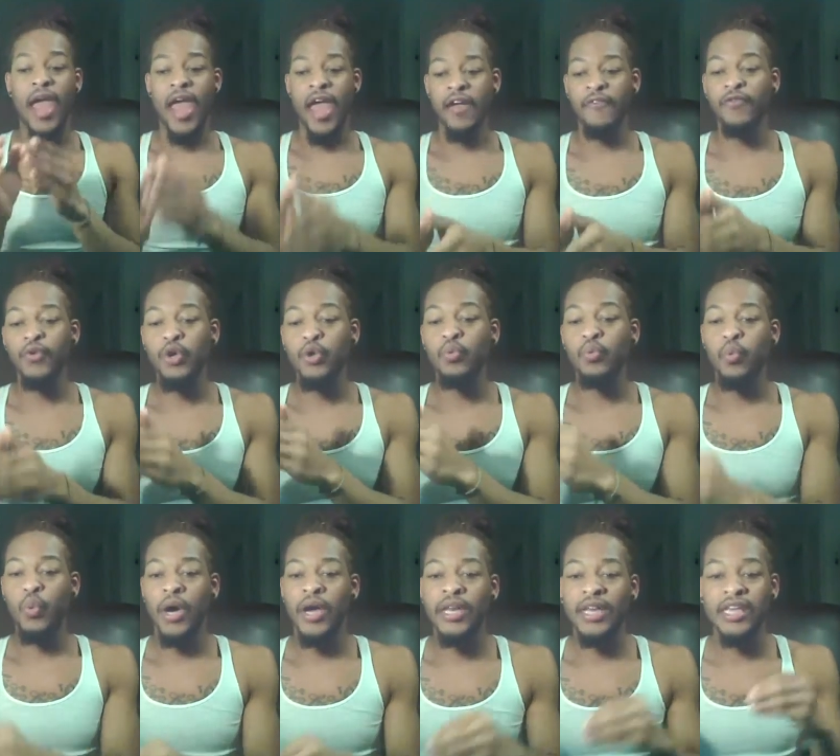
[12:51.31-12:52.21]

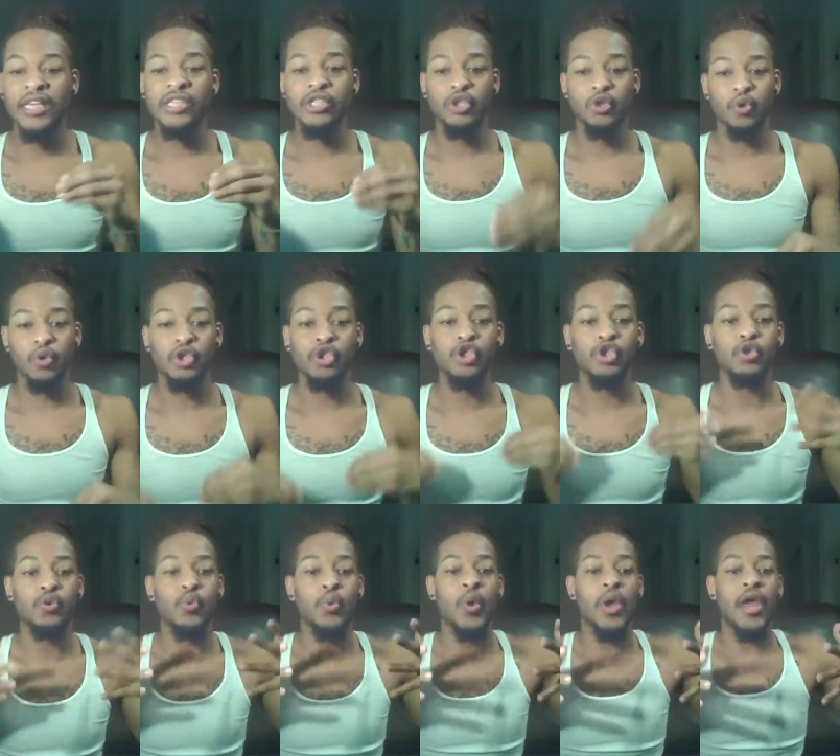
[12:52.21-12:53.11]
Everyone is going
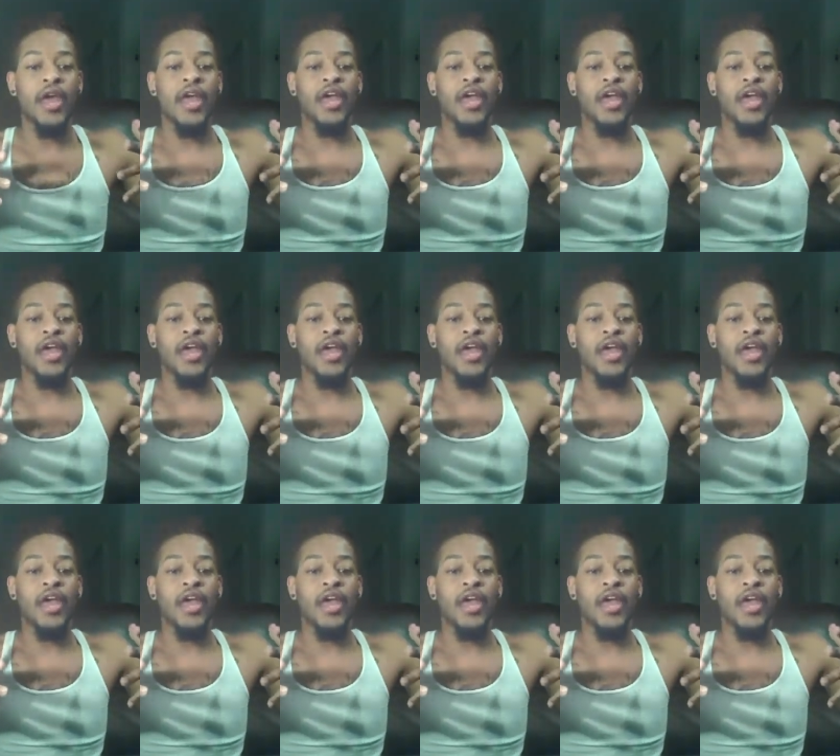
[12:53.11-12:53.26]
to